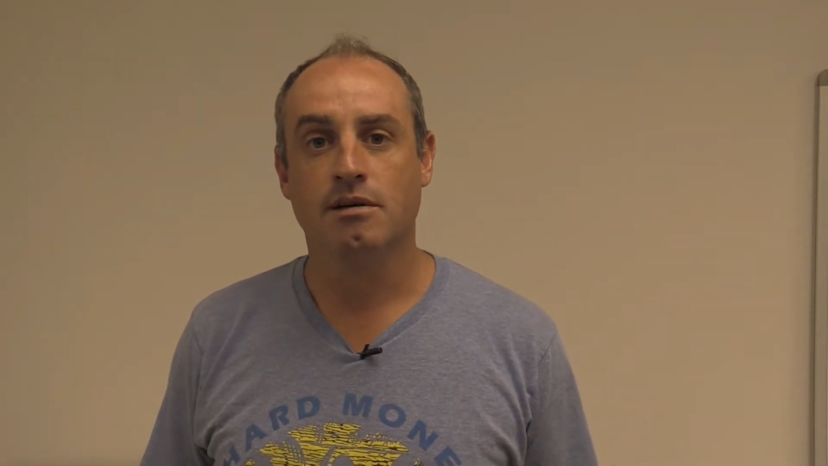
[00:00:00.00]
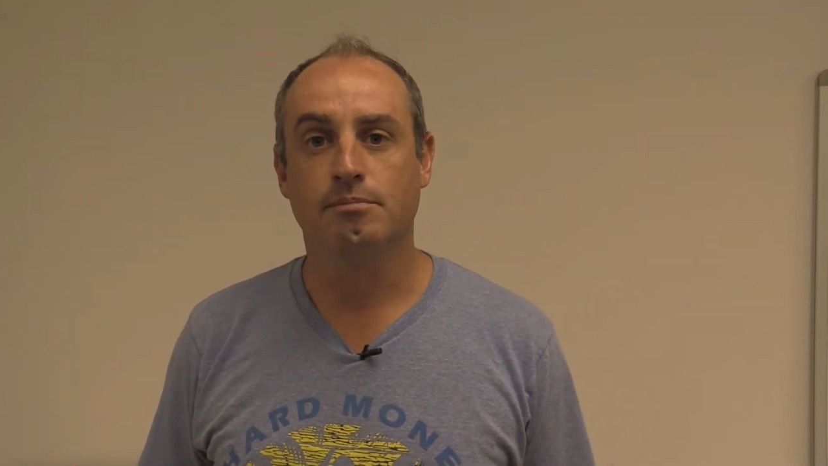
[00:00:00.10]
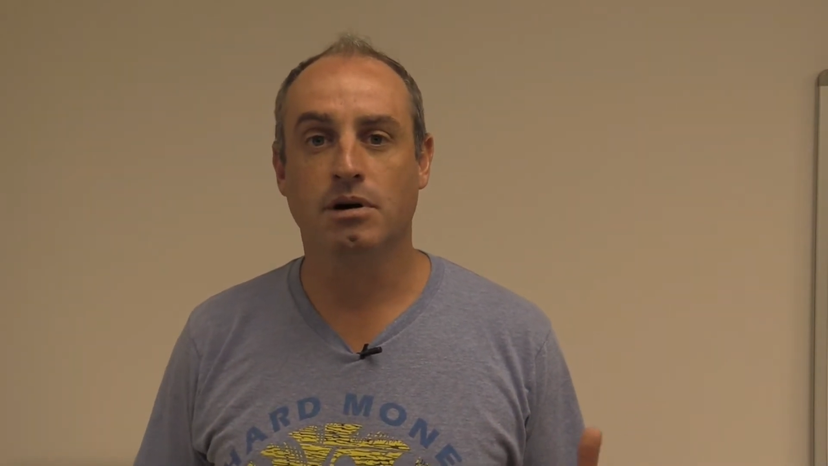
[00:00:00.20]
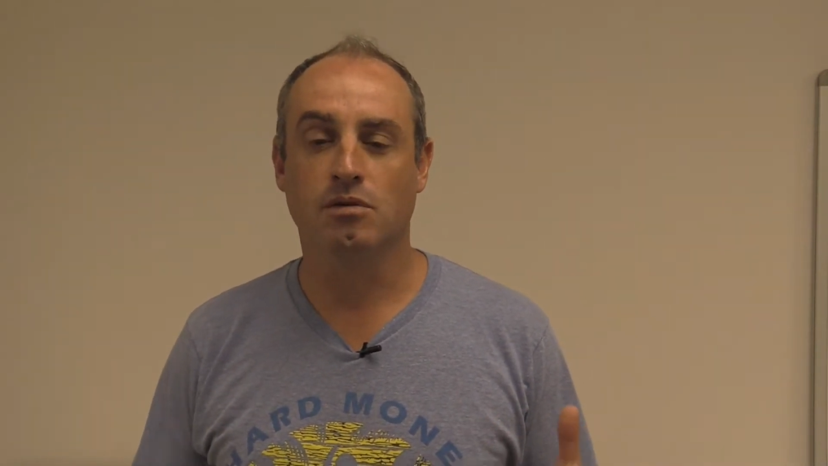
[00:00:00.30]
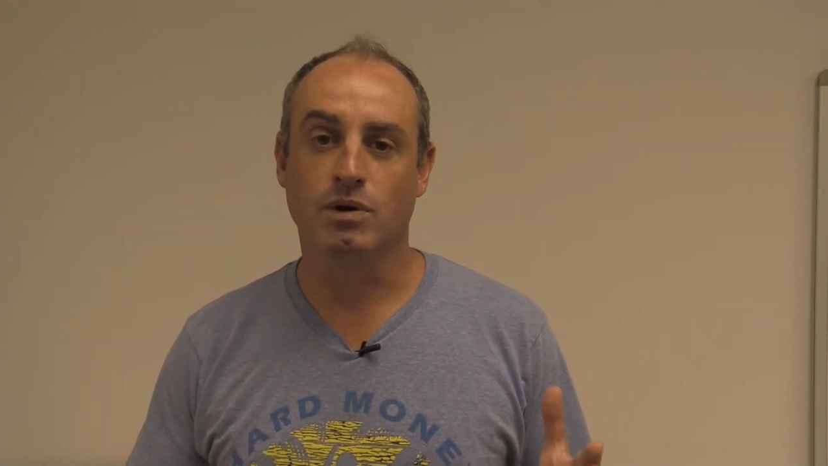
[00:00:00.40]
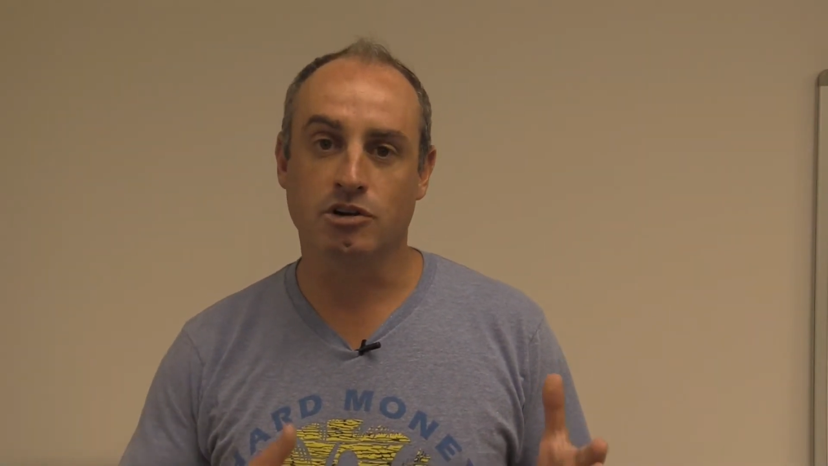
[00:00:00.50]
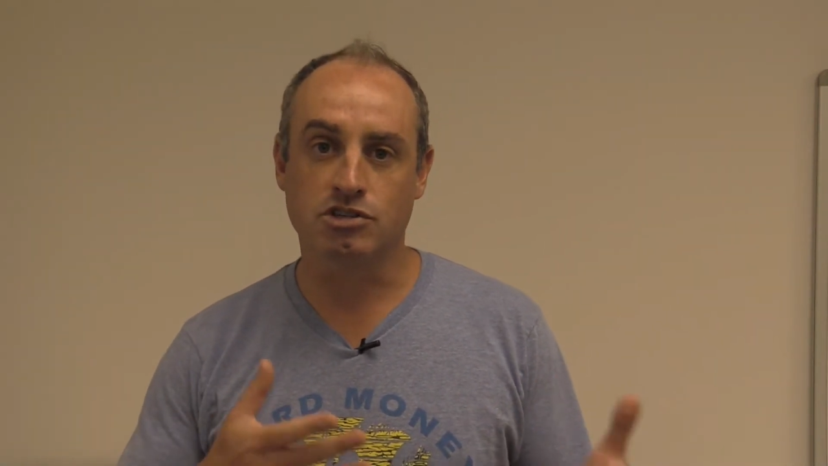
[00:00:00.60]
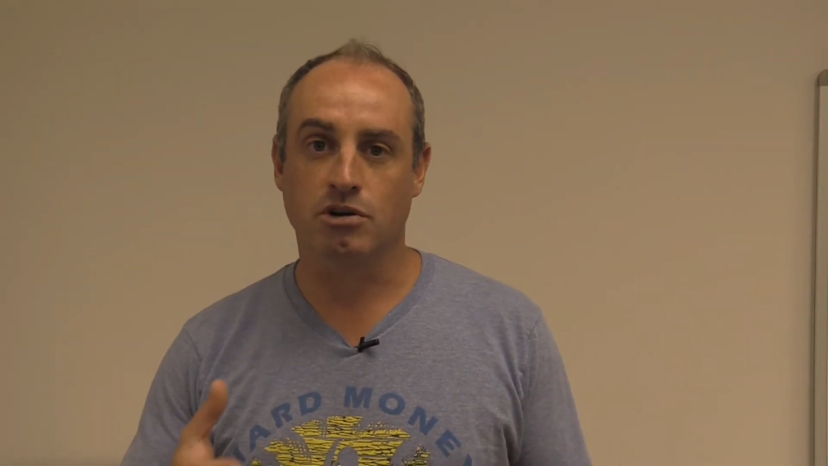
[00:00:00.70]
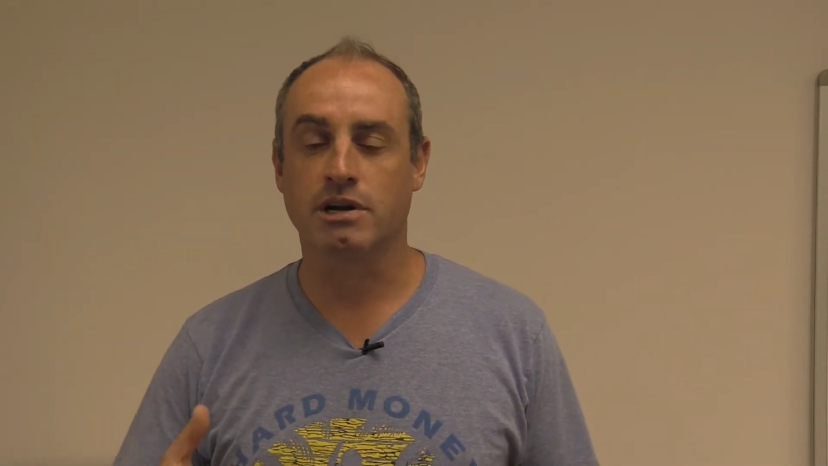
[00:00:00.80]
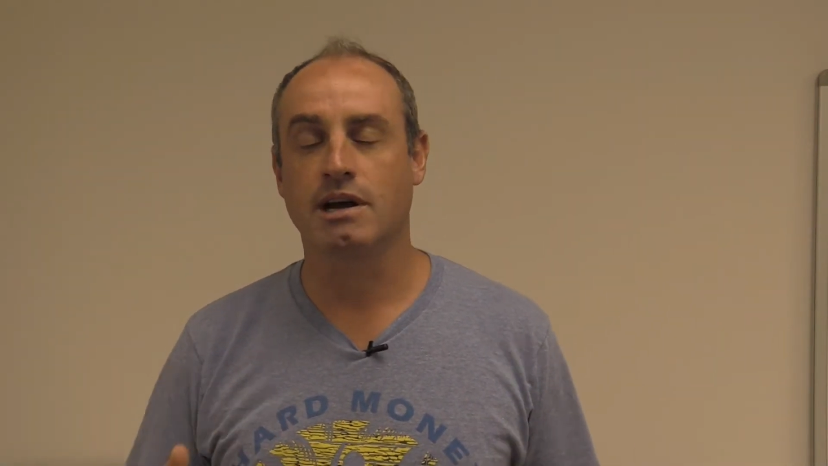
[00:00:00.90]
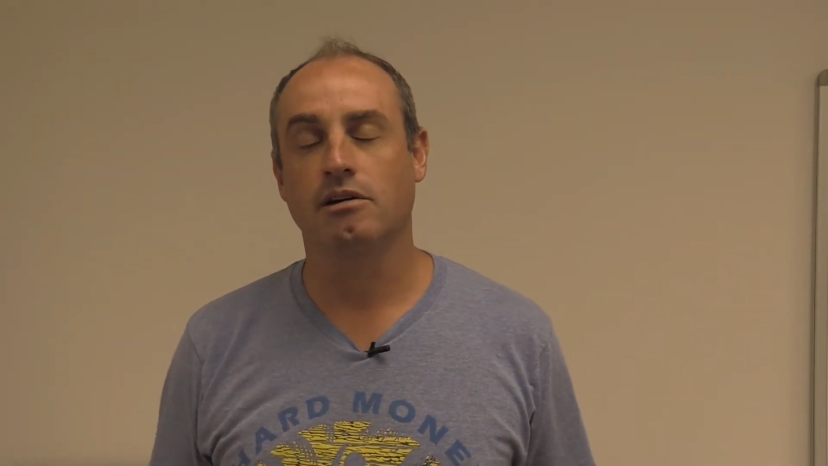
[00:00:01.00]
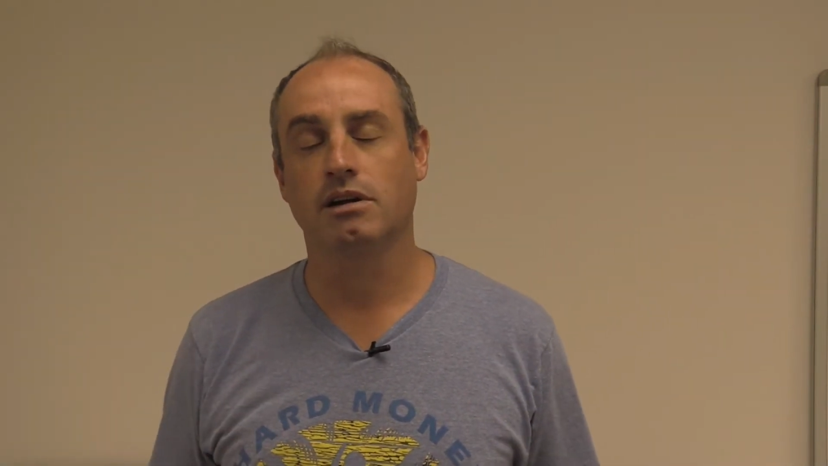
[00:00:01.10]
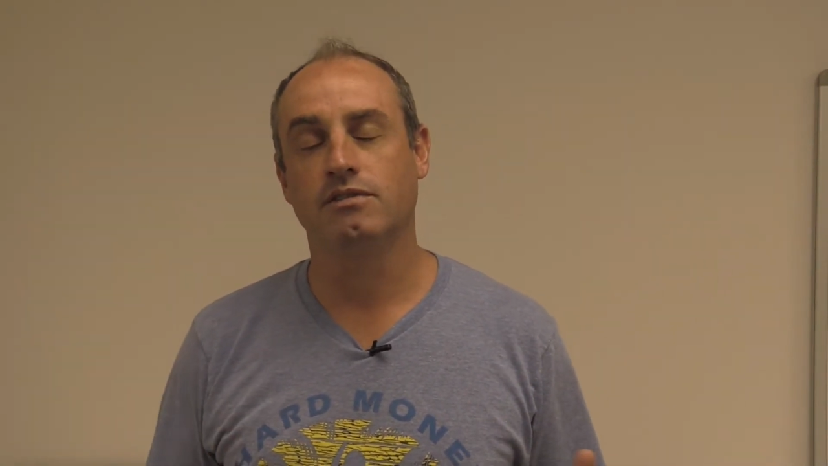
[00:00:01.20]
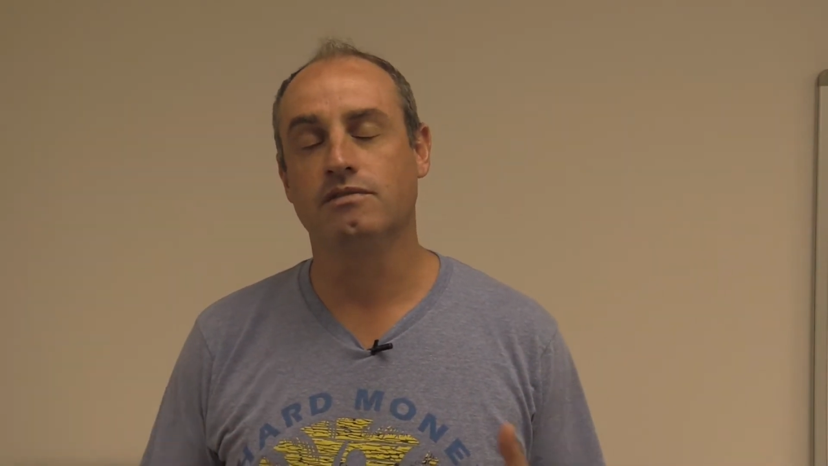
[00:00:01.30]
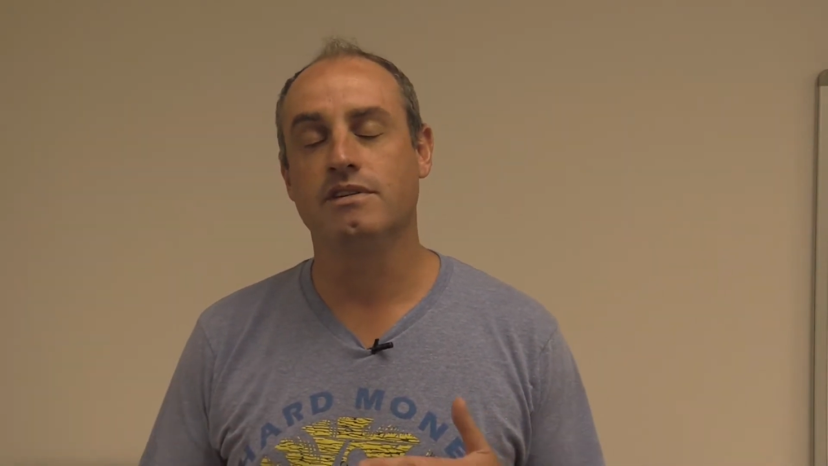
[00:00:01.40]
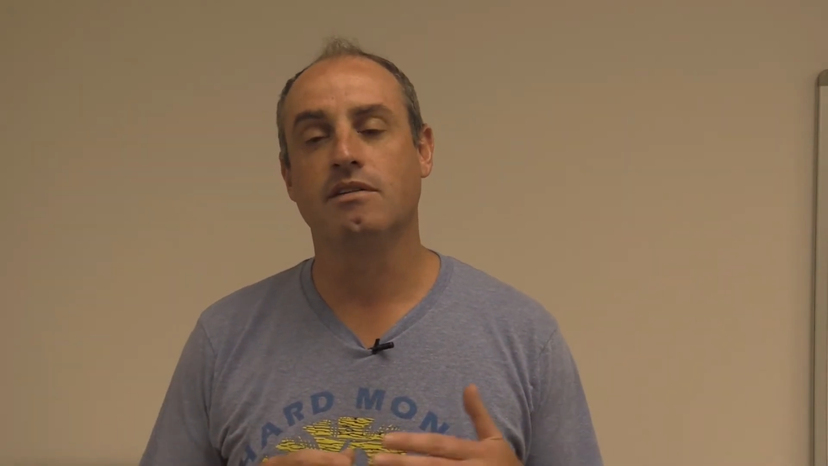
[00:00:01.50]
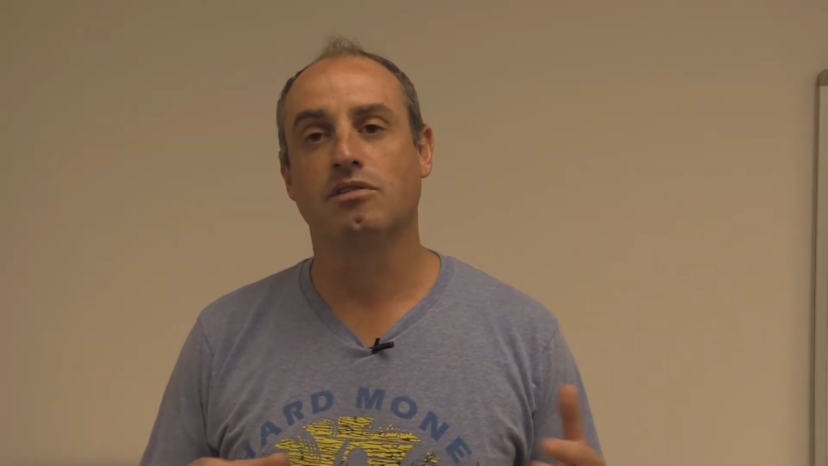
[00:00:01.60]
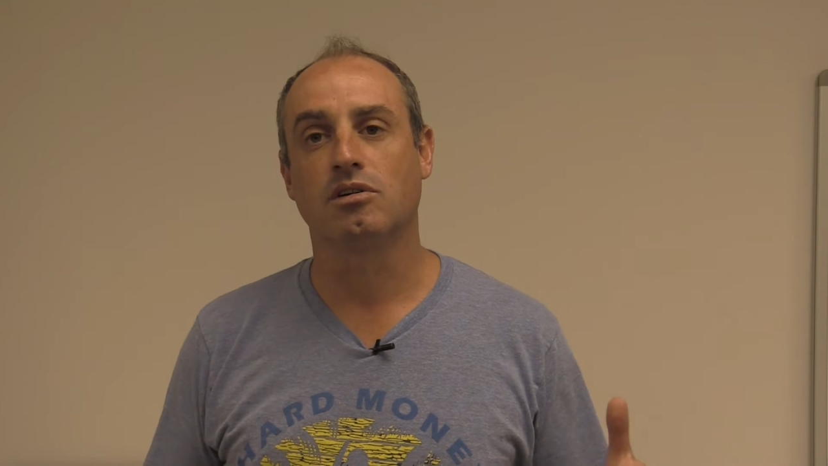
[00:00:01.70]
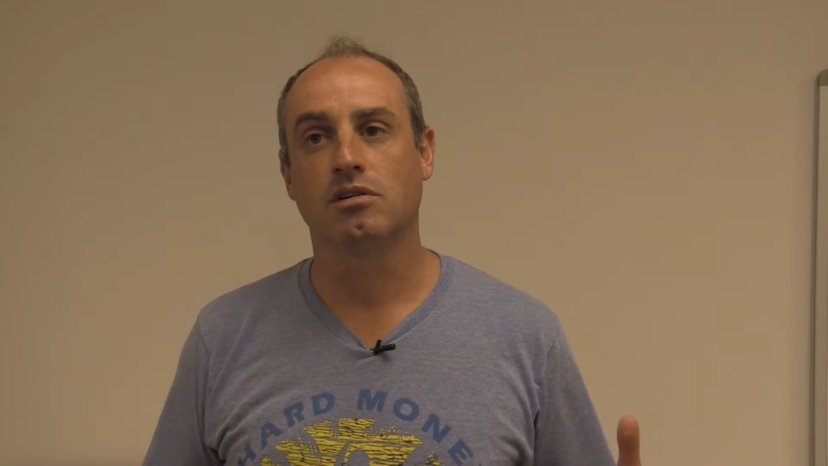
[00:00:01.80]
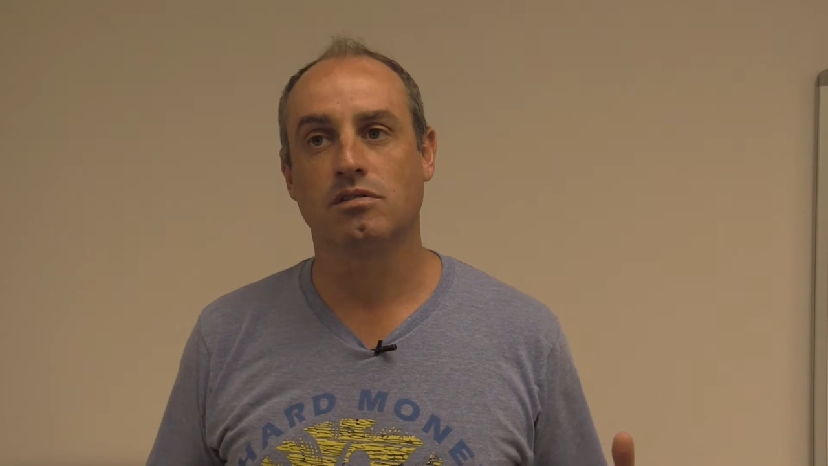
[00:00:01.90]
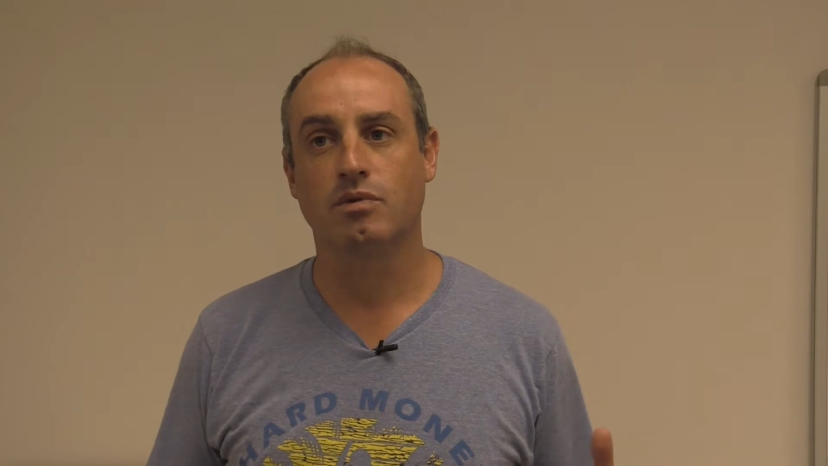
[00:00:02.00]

But when you're starting out, if you've never